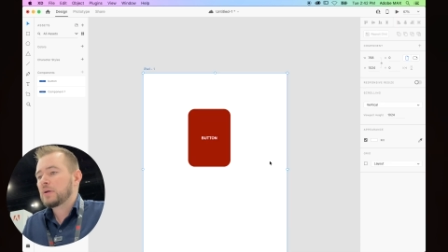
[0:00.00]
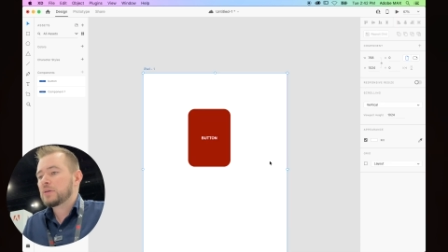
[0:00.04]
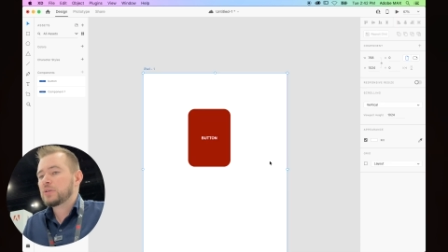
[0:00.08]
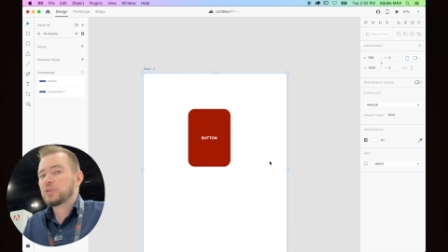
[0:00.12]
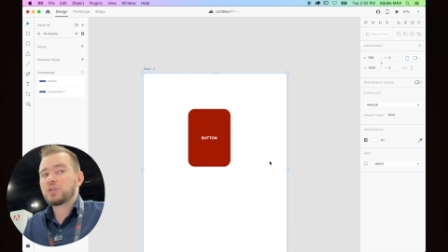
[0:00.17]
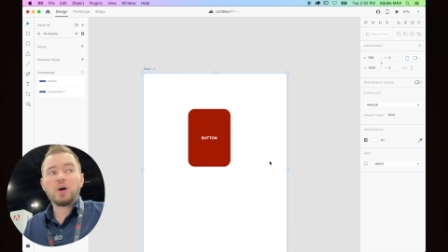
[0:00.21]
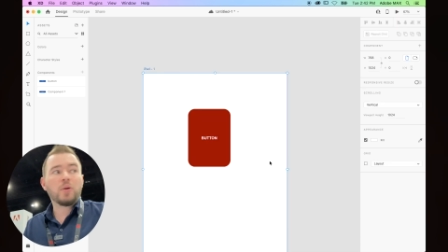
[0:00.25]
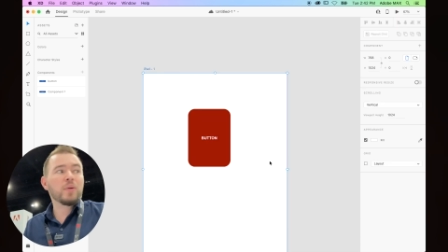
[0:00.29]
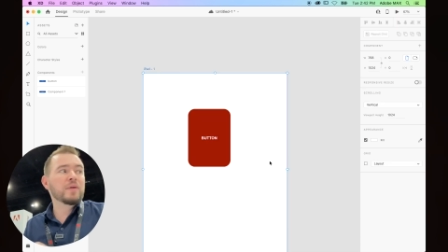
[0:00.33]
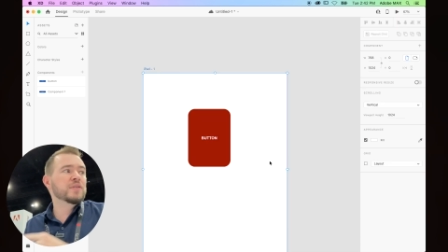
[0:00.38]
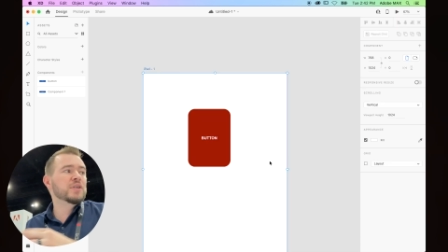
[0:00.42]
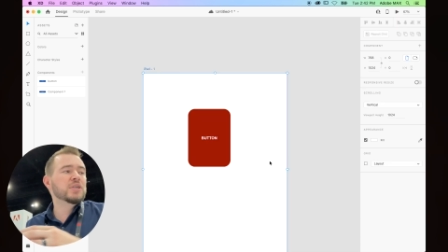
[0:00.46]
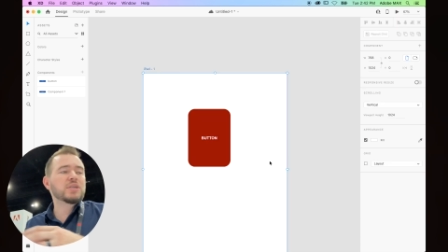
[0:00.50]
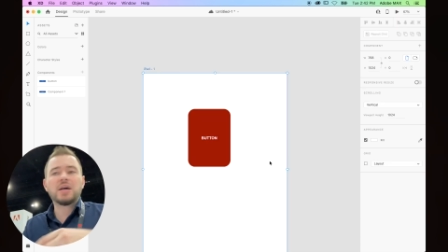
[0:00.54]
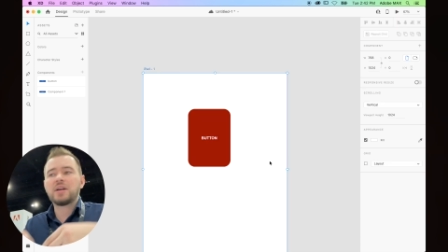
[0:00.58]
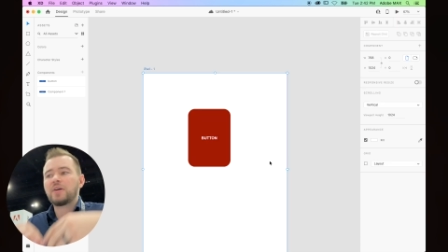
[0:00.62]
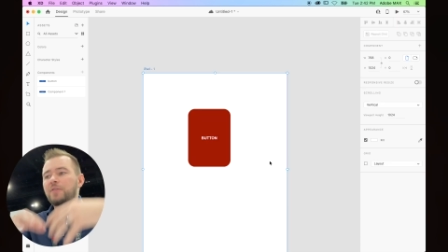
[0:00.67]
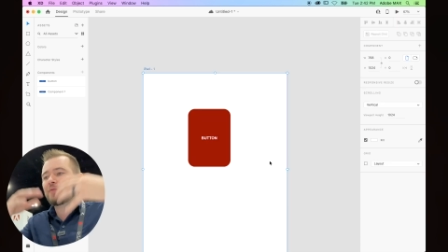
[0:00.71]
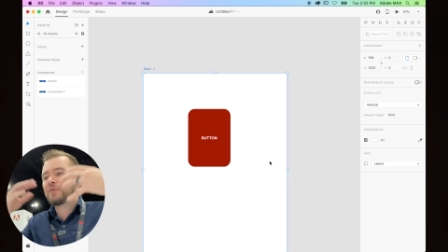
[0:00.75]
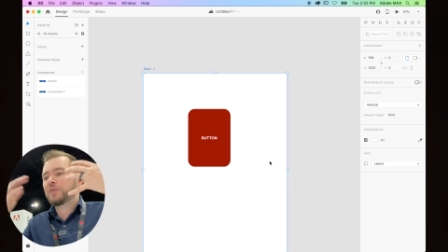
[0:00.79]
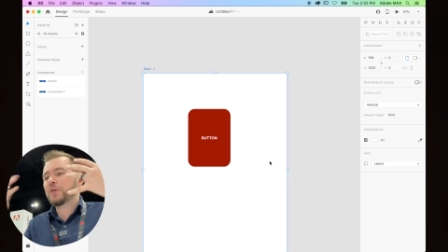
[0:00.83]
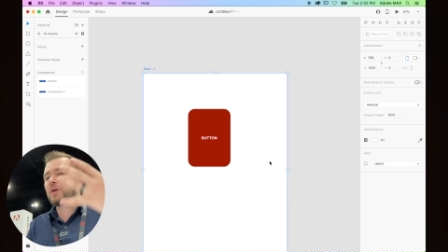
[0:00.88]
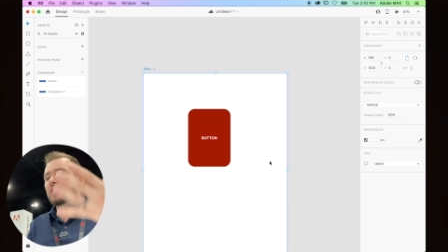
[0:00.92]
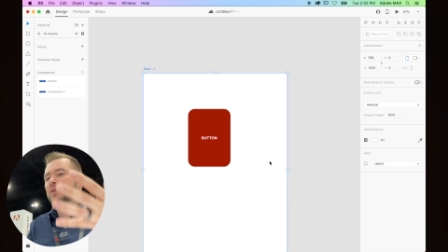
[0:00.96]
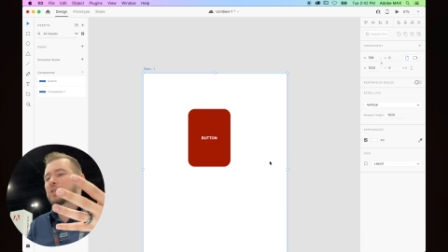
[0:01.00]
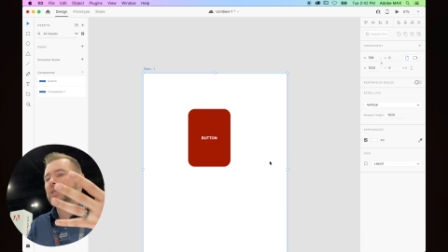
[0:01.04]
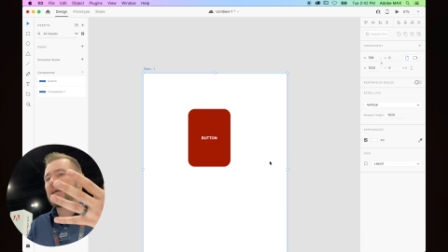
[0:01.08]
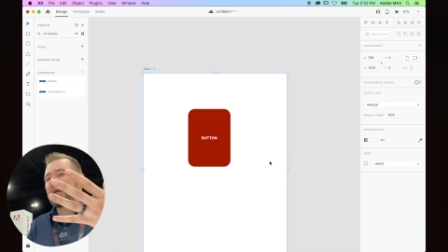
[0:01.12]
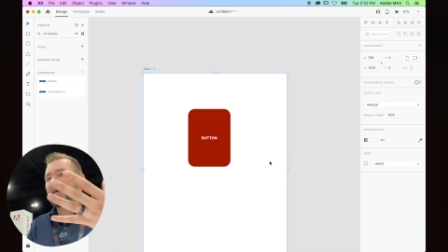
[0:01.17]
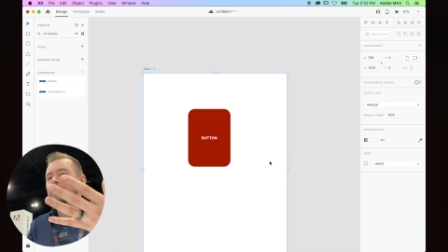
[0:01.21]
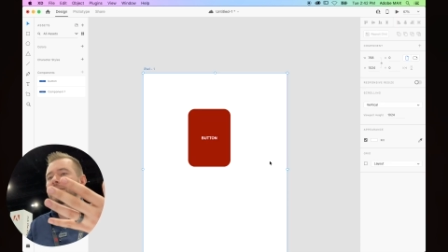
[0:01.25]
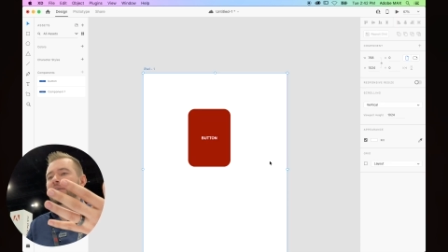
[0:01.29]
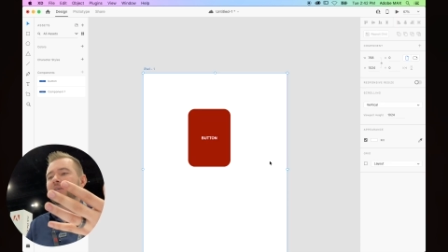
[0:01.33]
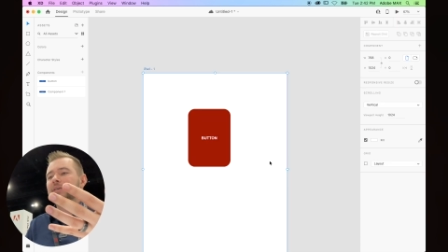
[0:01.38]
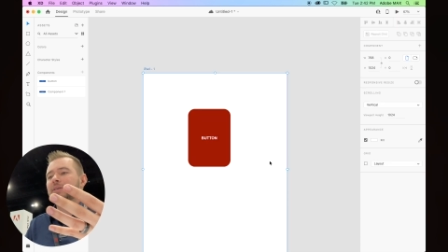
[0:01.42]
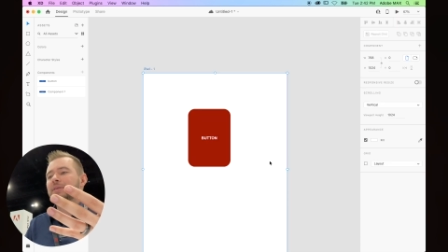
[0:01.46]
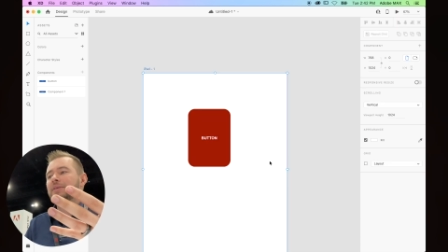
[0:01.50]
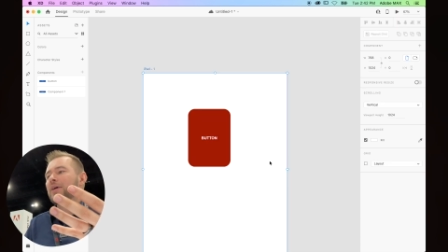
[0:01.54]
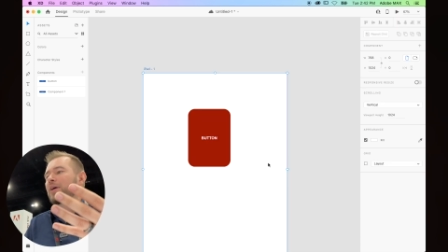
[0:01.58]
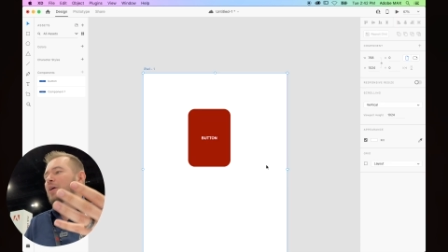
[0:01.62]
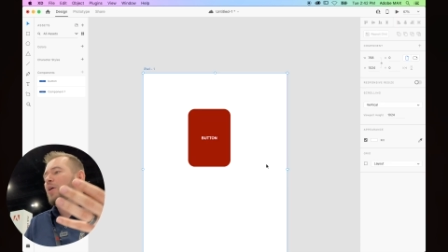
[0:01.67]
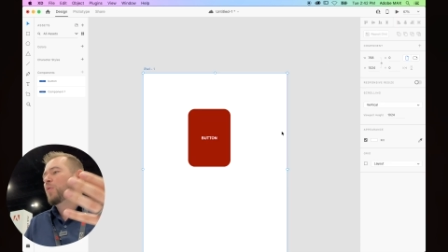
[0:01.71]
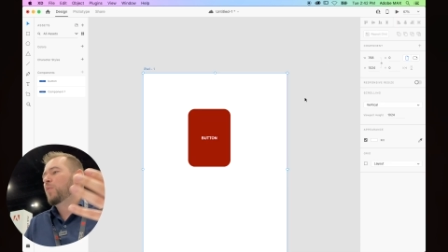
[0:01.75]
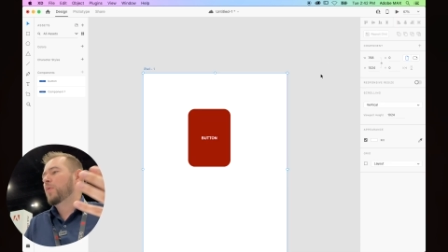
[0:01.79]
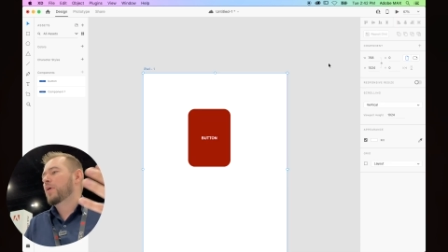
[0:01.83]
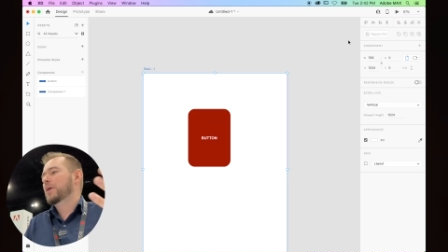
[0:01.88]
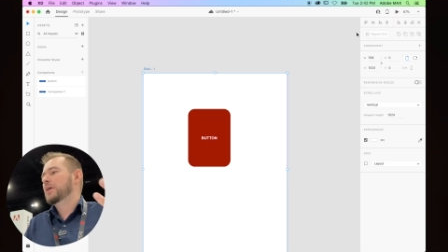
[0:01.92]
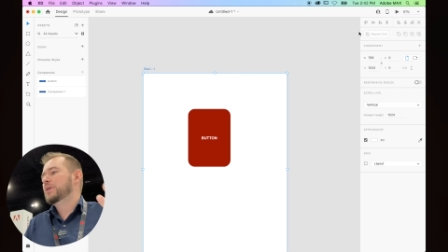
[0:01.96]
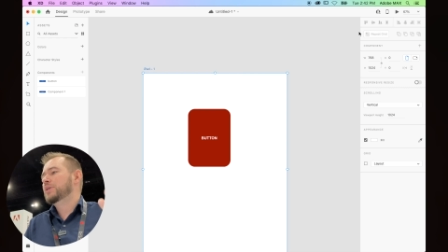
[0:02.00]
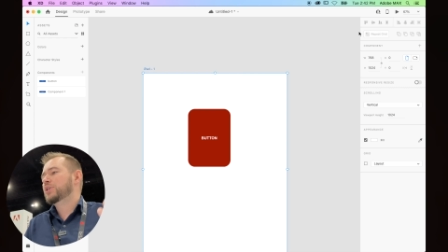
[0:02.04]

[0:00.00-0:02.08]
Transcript: So we've just done a few changes. We're